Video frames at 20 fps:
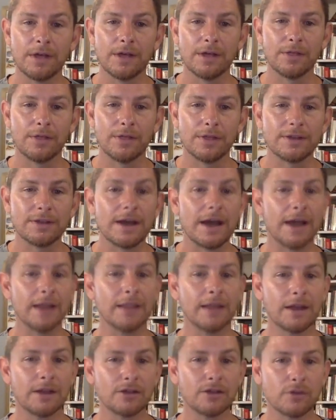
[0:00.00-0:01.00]
the Thai
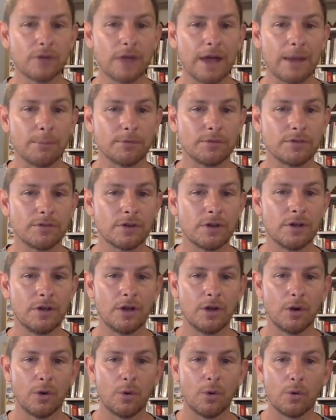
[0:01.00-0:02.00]
lettuce wraps
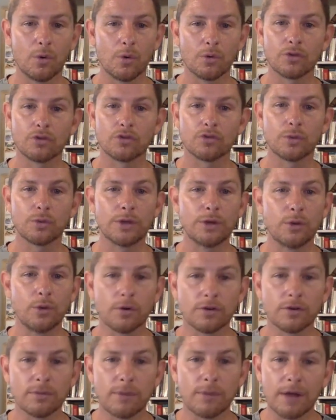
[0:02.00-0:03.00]
or the sweet
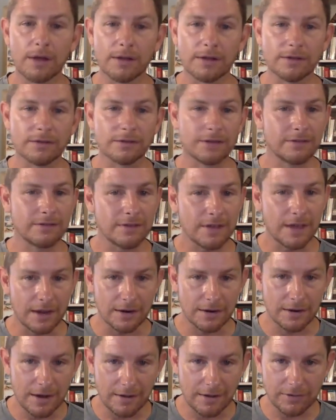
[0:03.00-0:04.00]
corn tamales. That's it.
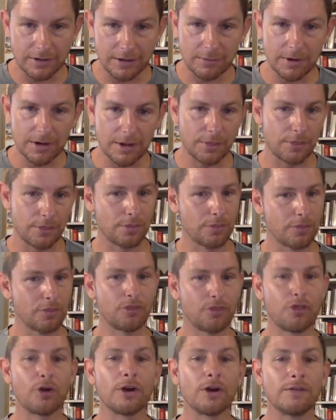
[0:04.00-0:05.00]
I've limited
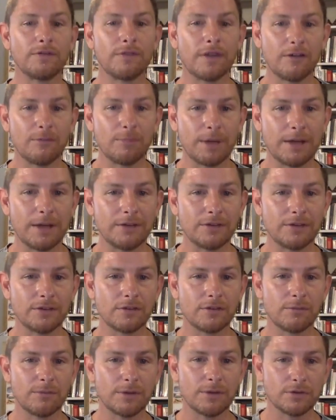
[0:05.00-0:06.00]
35 pages
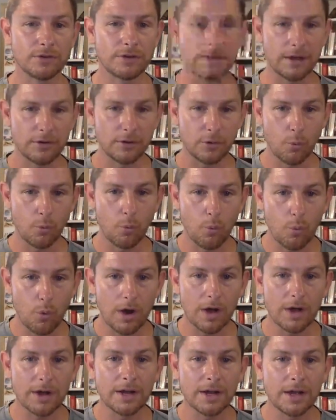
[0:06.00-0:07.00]
of meals down to
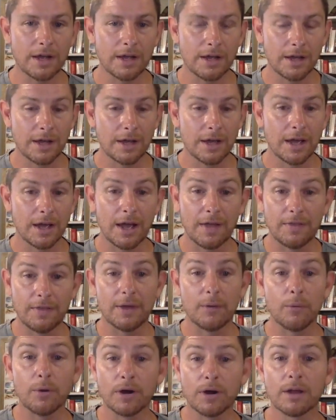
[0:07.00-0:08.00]
one. And
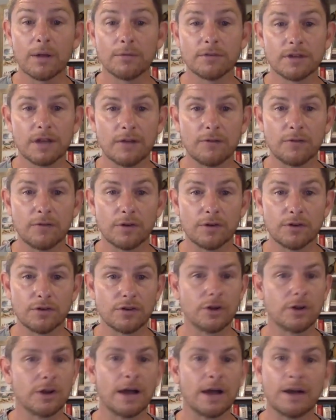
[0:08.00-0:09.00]
then when it comes time for
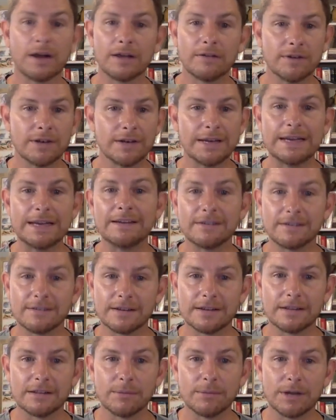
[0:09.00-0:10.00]
dessert, I don't even need to
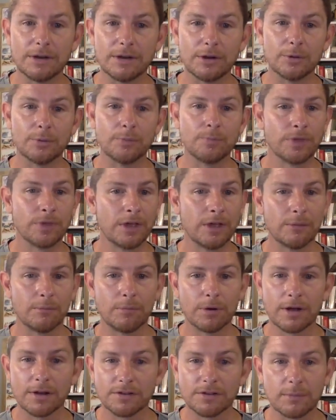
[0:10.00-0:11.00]
see the menu
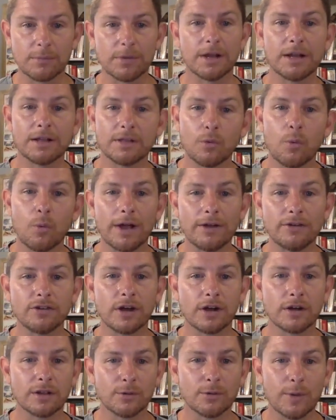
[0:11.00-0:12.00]
because I'm getting the white
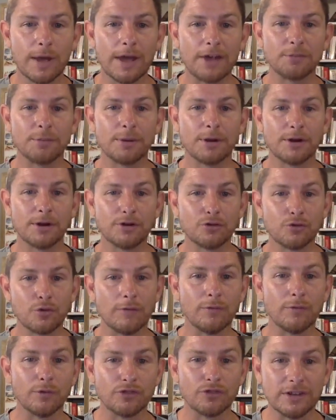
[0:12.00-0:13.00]
chocolate raspberry
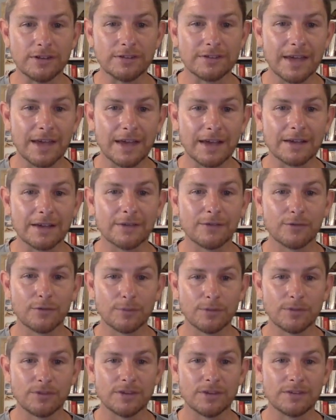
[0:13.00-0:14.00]
truffle cheesecake from
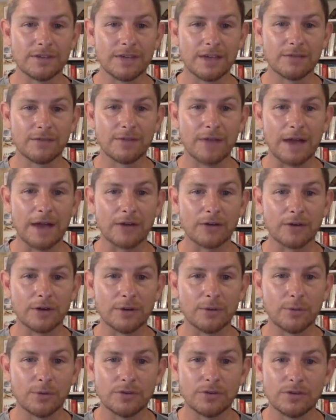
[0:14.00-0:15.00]
the Cheesecake
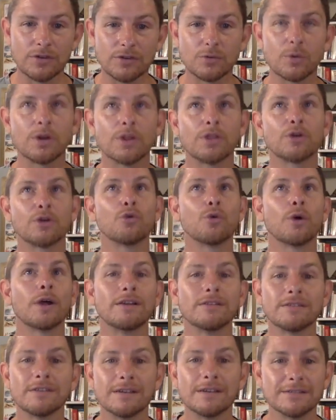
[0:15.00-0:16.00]
Factory, which is one of the
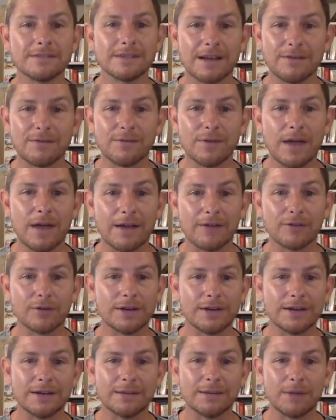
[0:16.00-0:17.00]
greatest things that I've ever
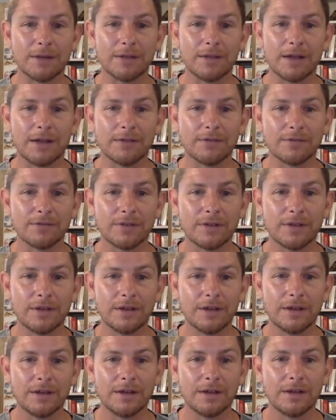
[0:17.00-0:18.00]
eaten in my life.
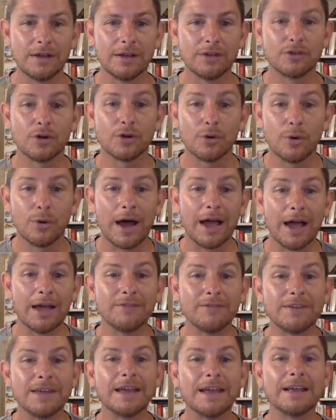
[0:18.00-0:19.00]
So I
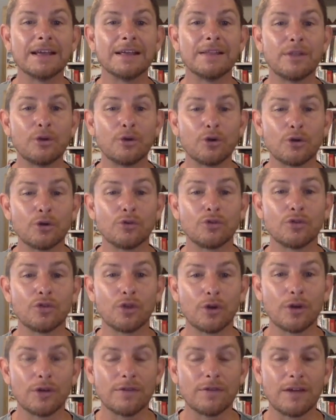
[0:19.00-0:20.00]
have taken there's
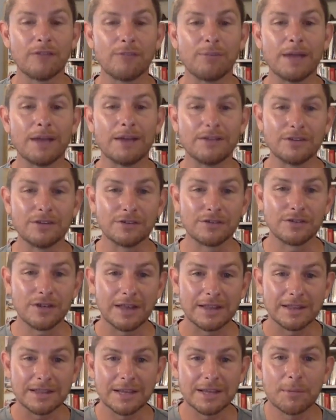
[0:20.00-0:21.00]
35 pages
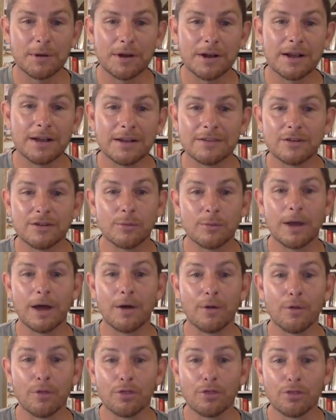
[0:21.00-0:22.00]
and limited it to
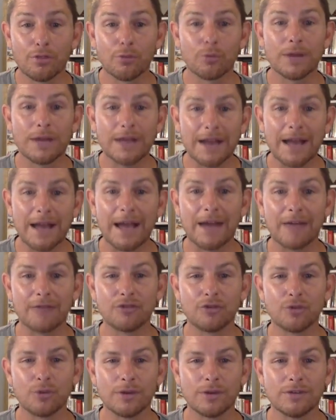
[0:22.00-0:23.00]
about three and a half
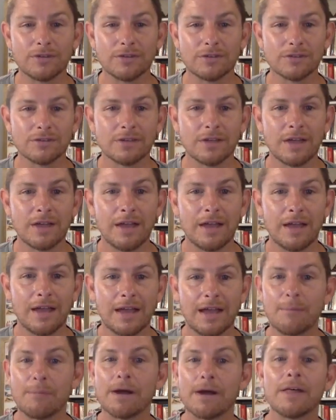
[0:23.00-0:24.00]
choices.
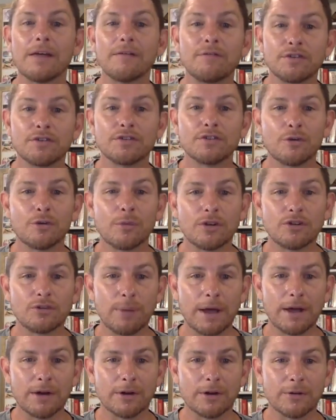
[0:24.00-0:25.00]
And my life is so much
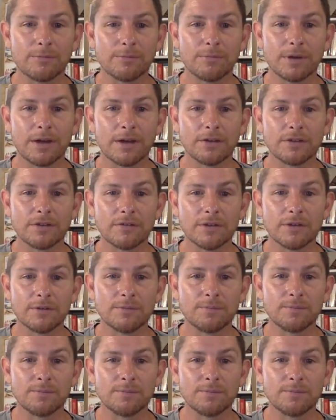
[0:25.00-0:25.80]
better because of it.